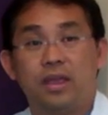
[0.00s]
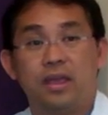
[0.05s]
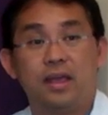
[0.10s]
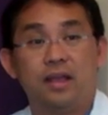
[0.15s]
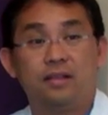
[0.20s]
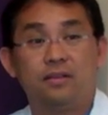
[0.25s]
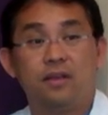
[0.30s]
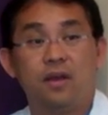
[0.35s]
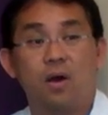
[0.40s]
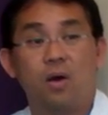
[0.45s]
the
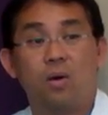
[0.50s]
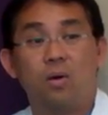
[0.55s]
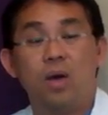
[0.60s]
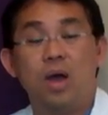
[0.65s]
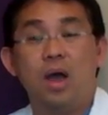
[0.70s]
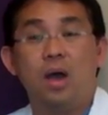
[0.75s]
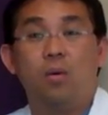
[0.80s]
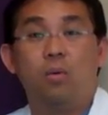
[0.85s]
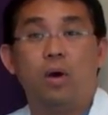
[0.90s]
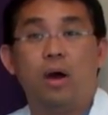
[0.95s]
kids go,
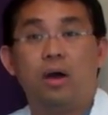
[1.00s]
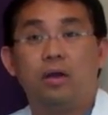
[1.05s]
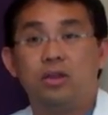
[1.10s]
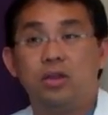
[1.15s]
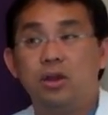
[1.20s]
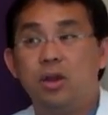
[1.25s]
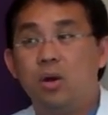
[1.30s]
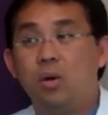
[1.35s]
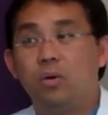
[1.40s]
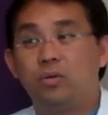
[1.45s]

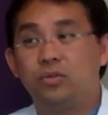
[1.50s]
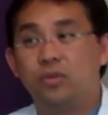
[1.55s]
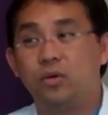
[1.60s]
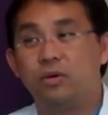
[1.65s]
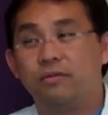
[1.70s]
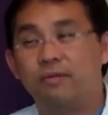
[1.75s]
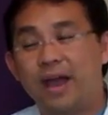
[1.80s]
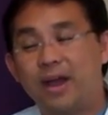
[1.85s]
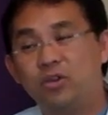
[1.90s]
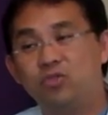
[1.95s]
well, you know,
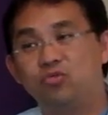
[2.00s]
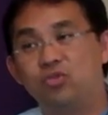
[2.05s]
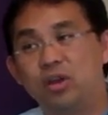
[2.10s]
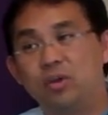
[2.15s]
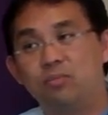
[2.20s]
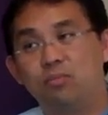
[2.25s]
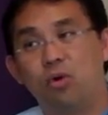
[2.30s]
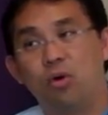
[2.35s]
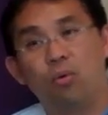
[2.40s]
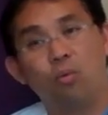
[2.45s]
so if I
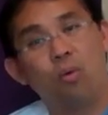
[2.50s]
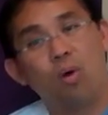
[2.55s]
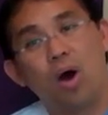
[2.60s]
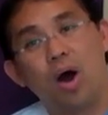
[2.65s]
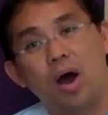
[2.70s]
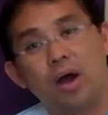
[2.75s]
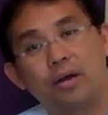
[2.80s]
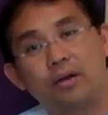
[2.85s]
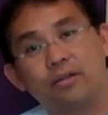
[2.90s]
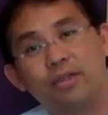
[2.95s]
drink more
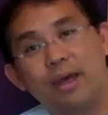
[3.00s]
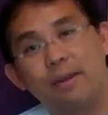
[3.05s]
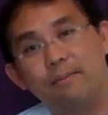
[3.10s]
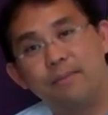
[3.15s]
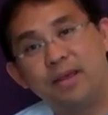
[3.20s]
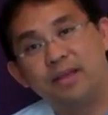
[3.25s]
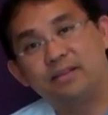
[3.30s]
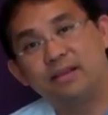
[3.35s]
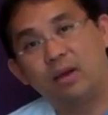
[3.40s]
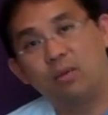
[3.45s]
water,
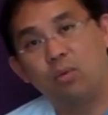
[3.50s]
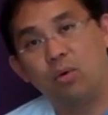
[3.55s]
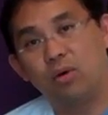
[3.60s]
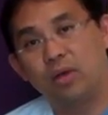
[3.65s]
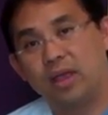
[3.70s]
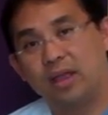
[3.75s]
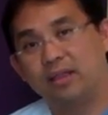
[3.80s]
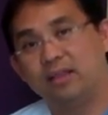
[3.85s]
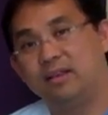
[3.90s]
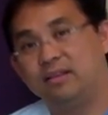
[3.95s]
that means I
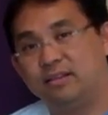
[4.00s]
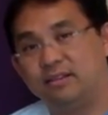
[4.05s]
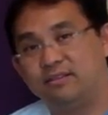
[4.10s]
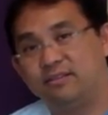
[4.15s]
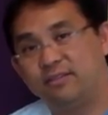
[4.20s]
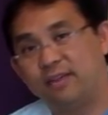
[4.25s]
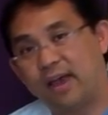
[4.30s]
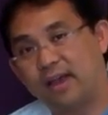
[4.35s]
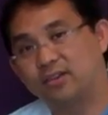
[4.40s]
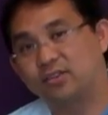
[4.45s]
won't get these
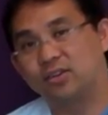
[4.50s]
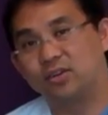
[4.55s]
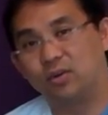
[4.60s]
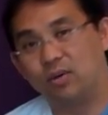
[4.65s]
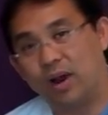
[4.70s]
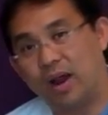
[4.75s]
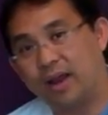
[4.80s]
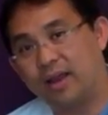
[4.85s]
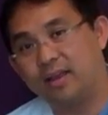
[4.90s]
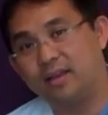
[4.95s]

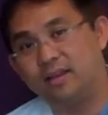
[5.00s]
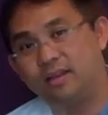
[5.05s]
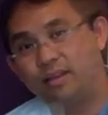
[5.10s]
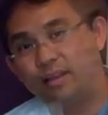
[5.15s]
infection, right?